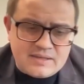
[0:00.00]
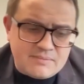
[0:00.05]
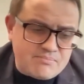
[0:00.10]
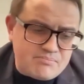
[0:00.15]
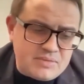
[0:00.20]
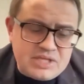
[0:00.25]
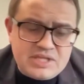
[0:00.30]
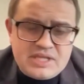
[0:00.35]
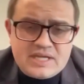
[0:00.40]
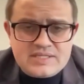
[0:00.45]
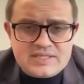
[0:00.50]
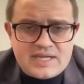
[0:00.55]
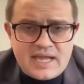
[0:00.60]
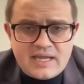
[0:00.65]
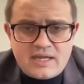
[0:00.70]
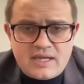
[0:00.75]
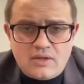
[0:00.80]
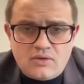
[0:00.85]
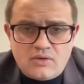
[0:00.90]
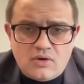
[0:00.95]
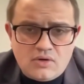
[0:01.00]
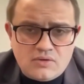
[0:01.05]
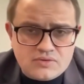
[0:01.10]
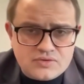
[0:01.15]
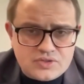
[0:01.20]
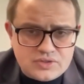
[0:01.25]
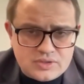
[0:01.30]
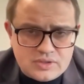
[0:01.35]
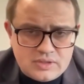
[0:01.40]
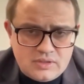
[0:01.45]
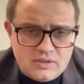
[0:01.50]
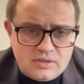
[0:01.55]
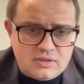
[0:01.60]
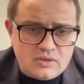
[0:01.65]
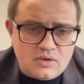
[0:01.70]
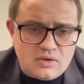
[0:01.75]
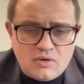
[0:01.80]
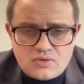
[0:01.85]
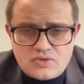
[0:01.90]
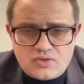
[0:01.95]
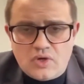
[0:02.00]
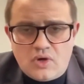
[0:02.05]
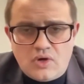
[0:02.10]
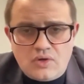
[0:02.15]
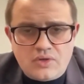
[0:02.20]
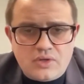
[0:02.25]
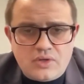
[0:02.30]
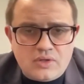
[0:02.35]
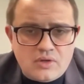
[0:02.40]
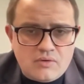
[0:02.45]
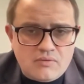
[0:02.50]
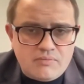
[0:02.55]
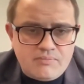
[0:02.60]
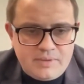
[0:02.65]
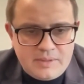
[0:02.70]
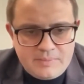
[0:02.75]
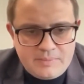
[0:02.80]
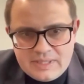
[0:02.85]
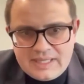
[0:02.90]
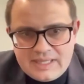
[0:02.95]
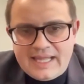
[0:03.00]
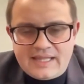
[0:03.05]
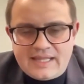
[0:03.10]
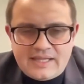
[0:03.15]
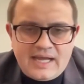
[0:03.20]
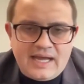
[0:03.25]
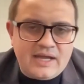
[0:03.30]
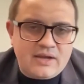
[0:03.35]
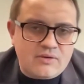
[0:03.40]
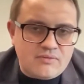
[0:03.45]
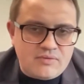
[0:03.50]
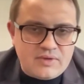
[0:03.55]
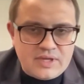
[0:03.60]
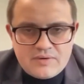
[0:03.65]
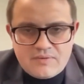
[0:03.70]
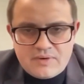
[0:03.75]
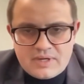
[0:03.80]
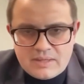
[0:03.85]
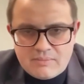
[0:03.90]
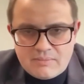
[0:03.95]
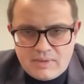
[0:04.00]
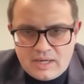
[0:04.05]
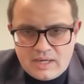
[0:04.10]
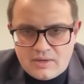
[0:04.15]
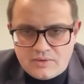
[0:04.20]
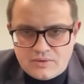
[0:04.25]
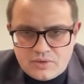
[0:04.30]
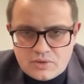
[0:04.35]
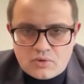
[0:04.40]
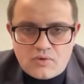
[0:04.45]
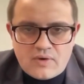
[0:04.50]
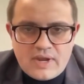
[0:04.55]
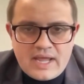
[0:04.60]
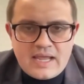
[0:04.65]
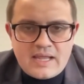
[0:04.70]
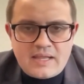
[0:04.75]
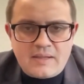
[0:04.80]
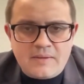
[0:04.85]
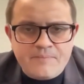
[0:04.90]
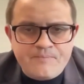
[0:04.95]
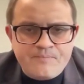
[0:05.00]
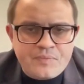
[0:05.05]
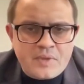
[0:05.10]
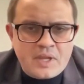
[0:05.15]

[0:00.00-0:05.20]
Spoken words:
media cycle goes on, people get tired of hearing about Ukraine